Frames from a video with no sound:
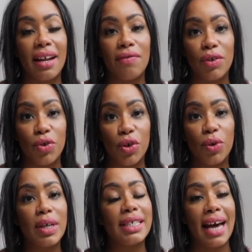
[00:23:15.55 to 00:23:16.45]
And if you
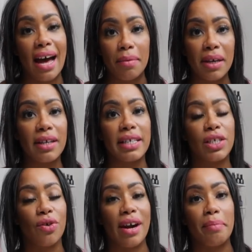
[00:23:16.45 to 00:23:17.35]
do, tag me on
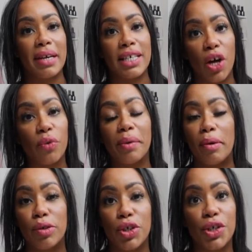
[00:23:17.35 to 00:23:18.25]
Instagram, because I'll
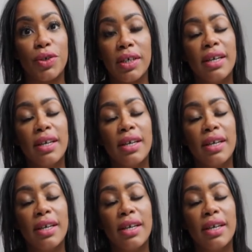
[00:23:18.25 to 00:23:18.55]
repost you.